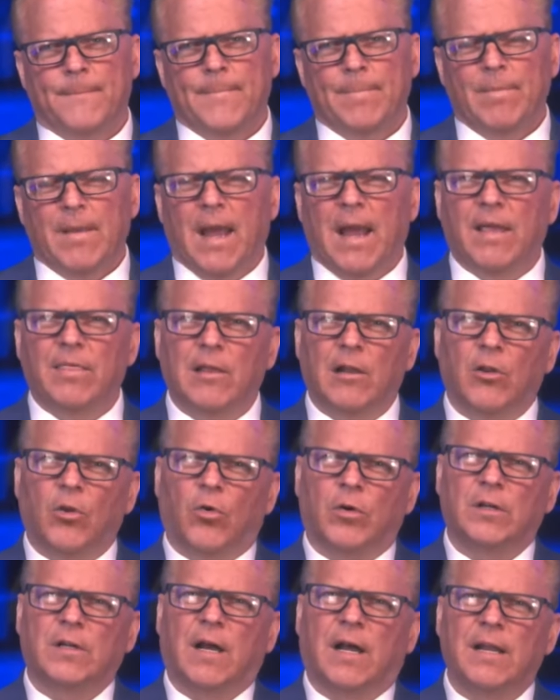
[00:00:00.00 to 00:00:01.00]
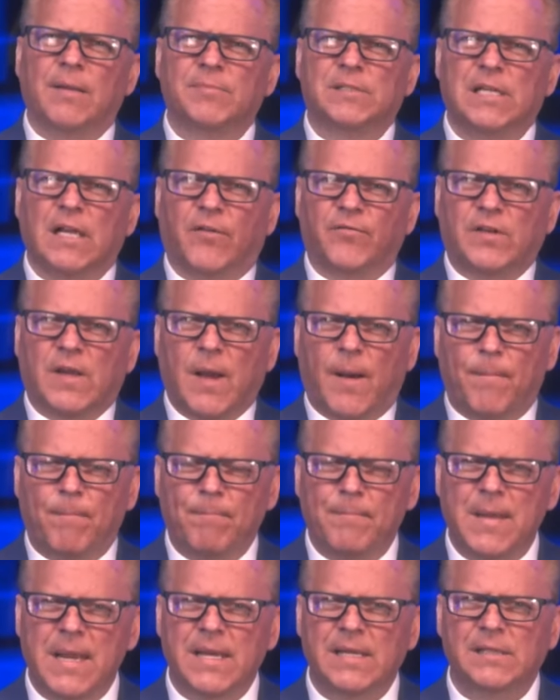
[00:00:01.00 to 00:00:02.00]
And the Lord God Himself
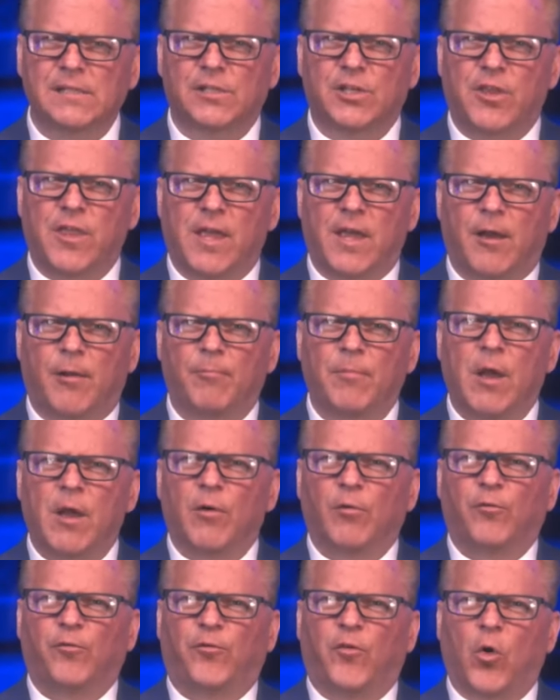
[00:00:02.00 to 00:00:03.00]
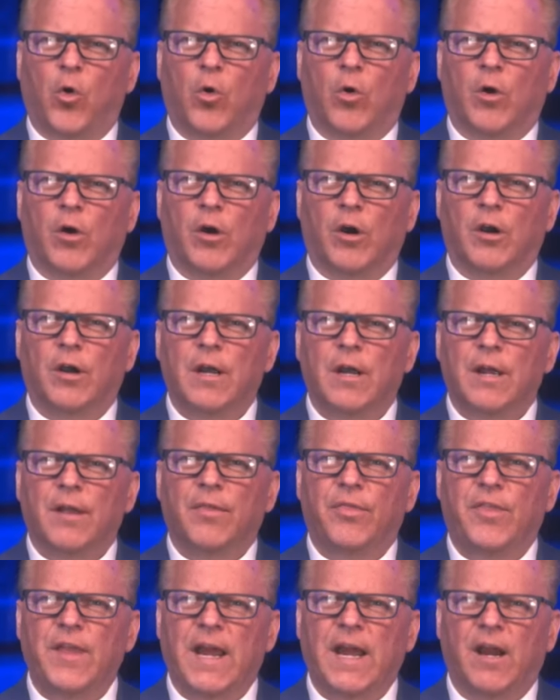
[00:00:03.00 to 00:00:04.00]
commends them for
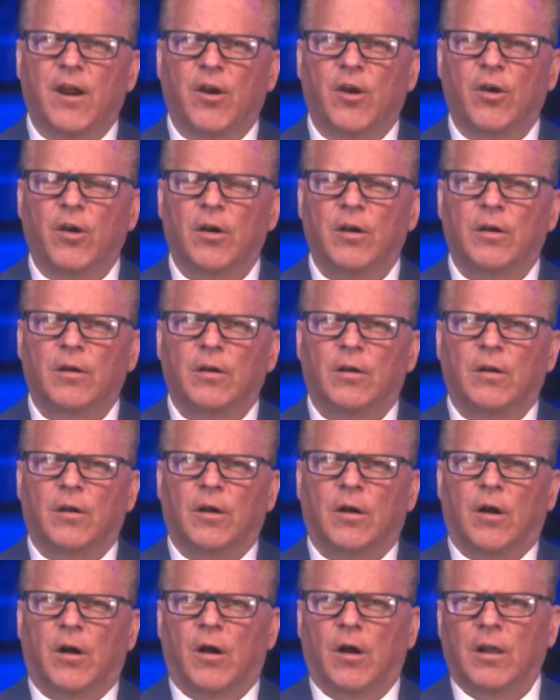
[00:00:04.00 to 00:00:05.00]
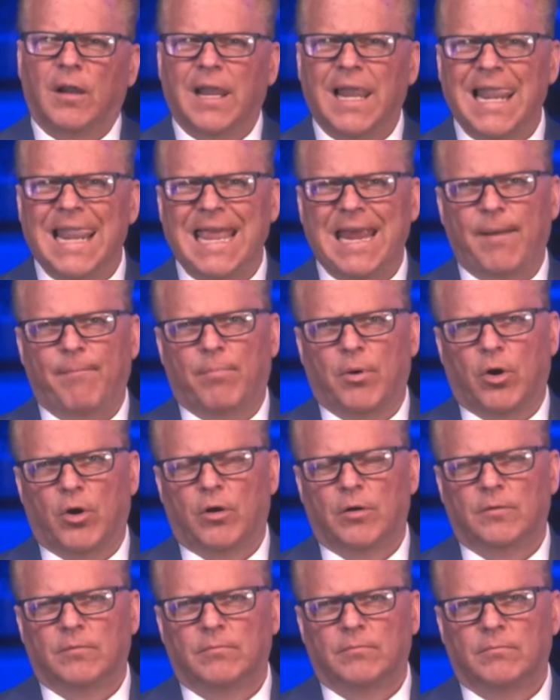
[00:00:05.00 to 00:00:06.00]
their
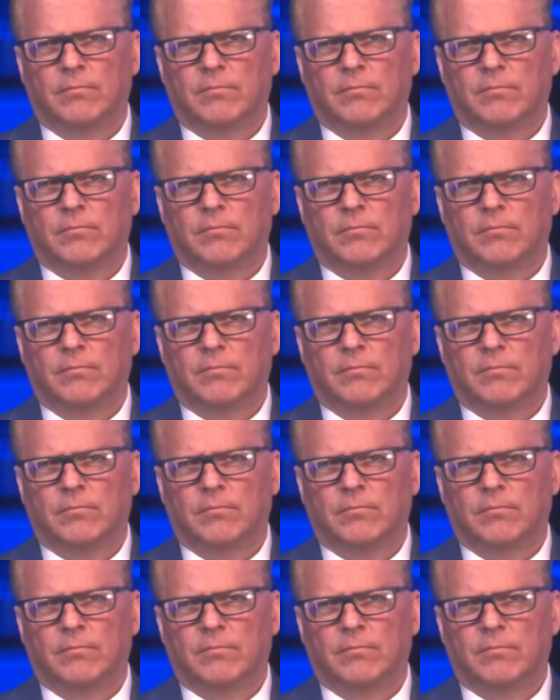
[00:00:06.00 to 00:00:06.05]
labor,